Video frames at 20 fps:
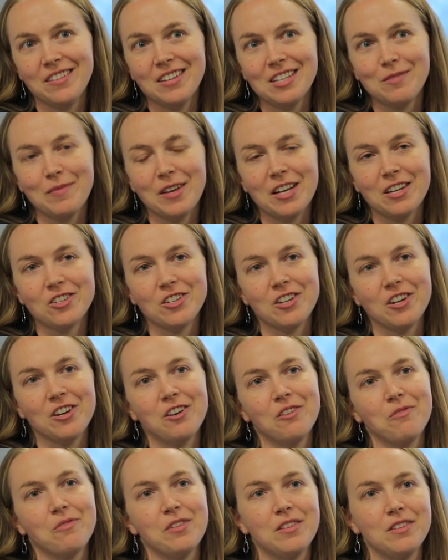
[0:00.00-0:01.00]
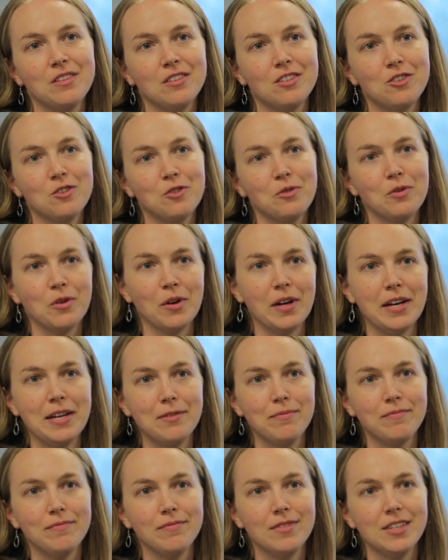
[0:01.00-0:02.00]
this picture with these 2
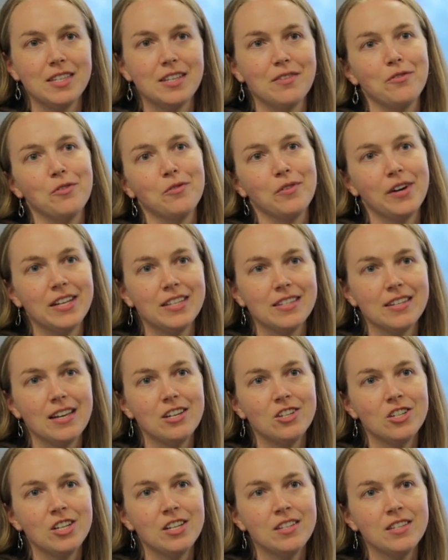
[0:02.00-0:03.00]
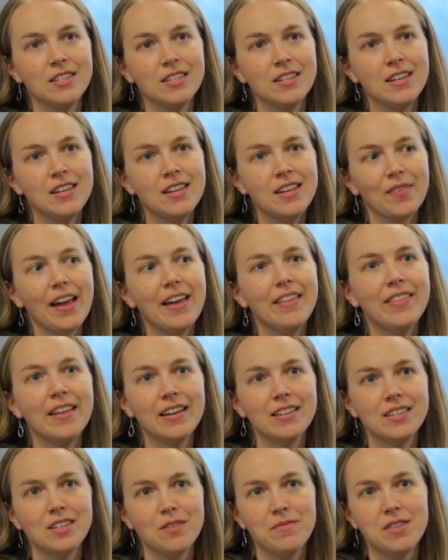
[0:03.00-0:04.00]
great civil rights legends? And
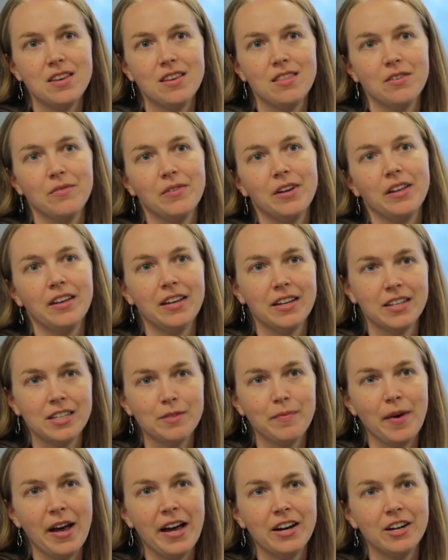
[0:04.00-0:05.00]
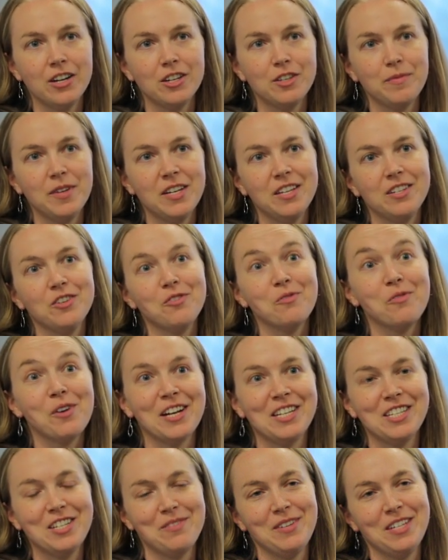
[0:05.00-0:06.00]
that's something that really inspires me, to
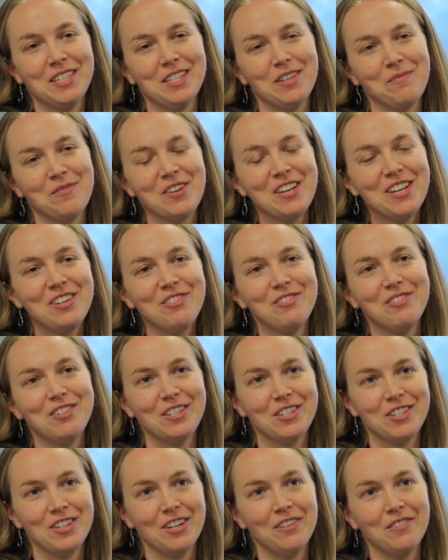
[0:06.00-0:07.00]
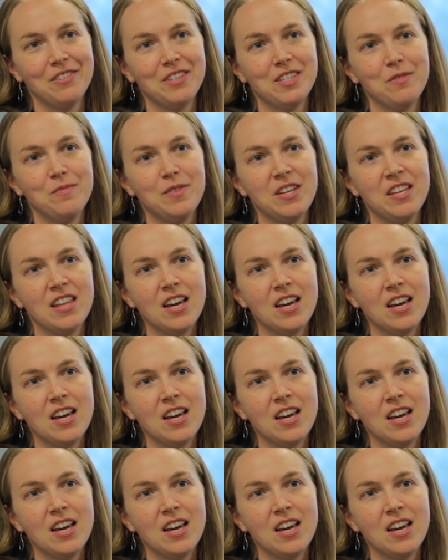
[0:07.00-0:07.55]
want to be someone who deserves to be